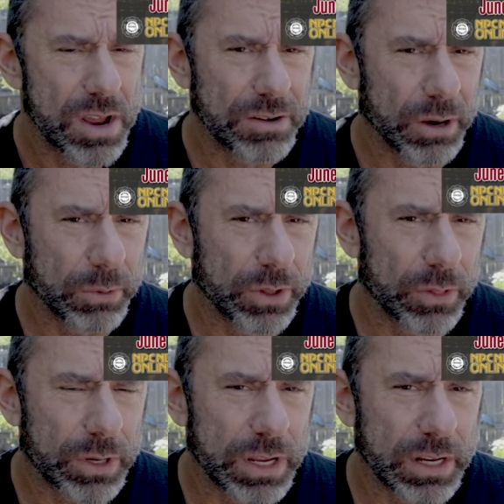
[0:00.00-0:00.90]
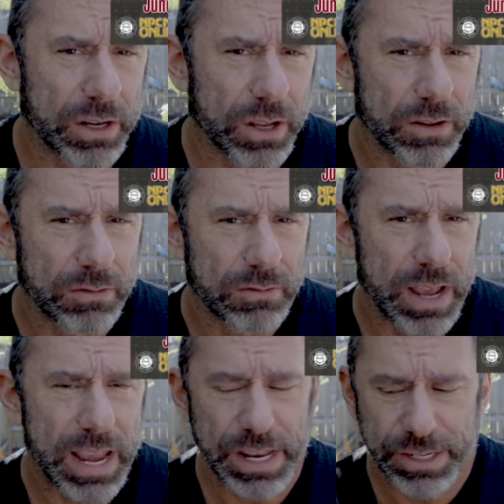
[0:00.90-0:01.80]
Not really looking
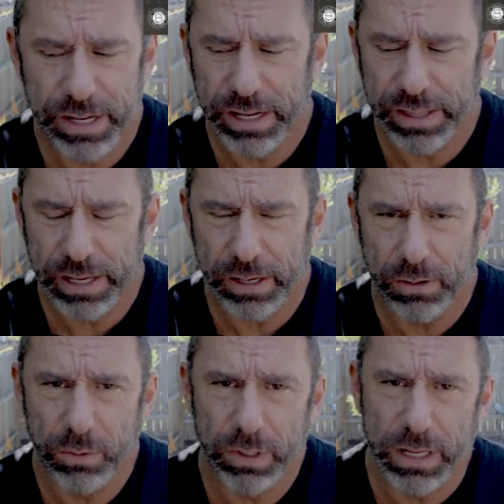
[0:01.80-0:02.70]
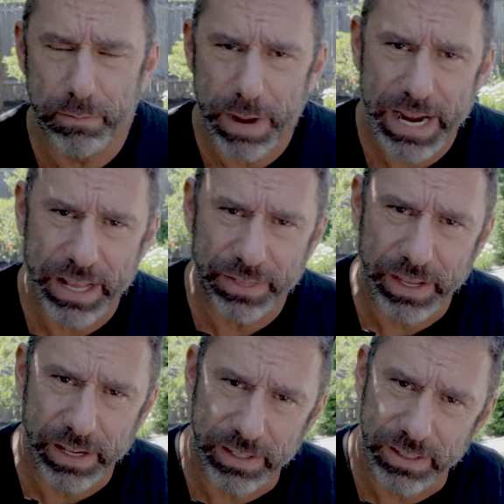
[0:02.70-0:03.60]
ahead to anything, looking back at
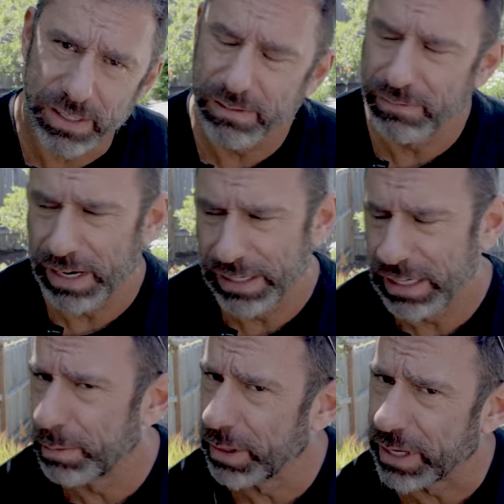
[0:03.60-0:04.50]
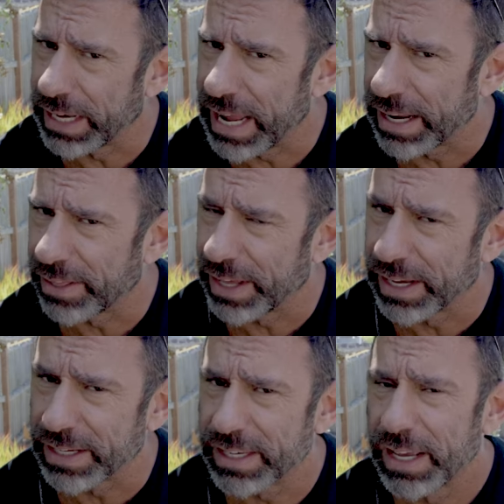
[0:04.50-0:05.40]
things. I need to be looking ahead at
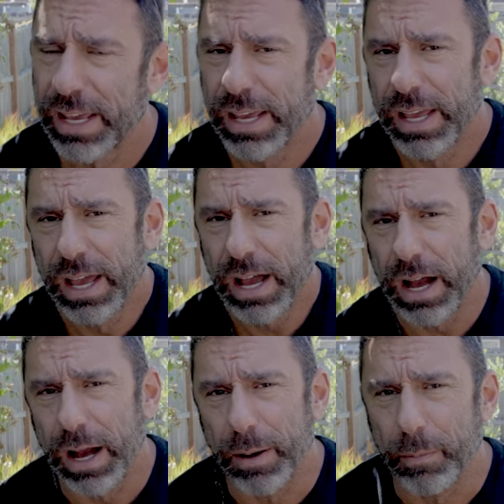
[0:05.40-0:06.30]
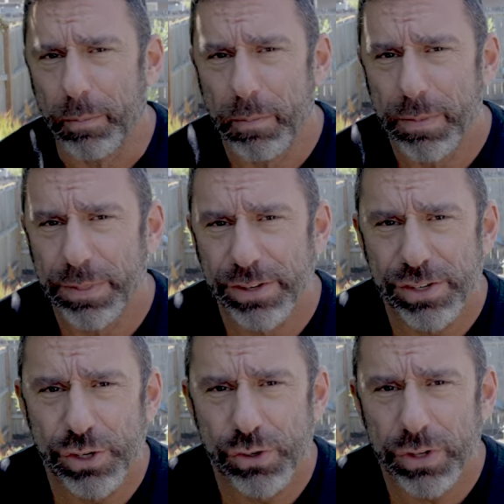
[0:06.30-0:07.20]
things.
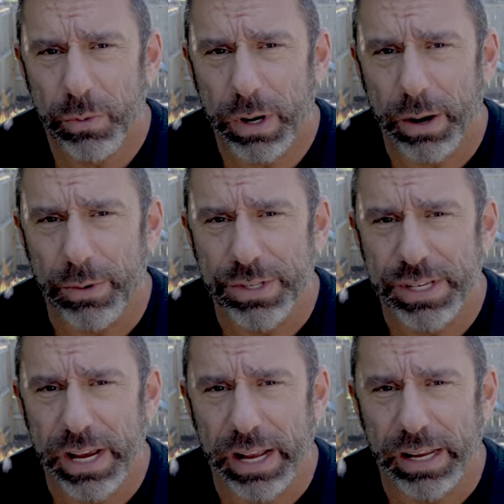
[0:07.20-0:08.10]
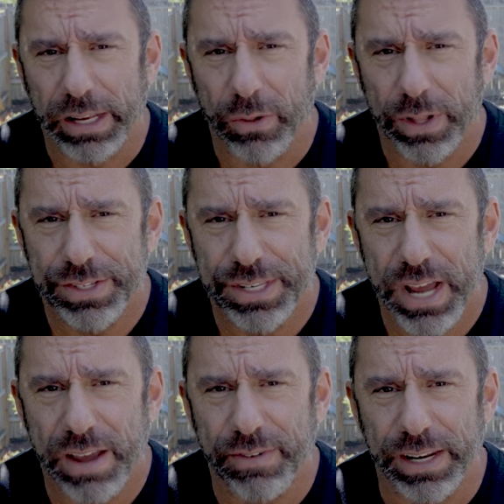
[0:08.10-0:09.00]
This is usually where I would say, you know, let's
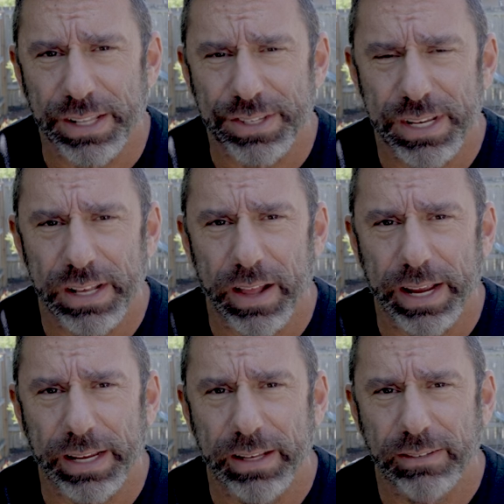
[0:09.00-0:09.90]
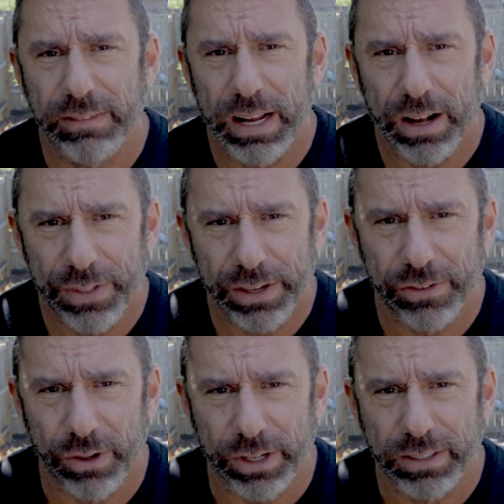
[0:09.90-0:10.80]
dive in and see, like, how
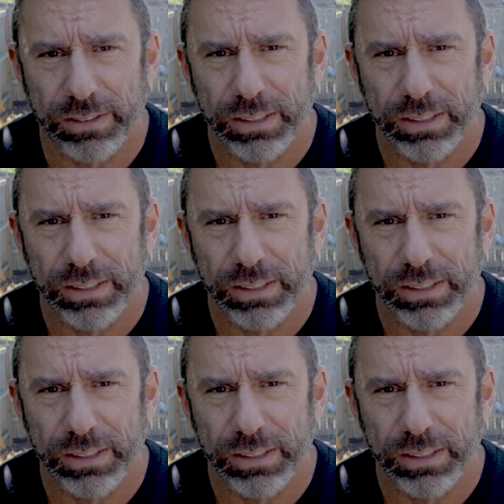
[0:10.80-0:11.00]
things look,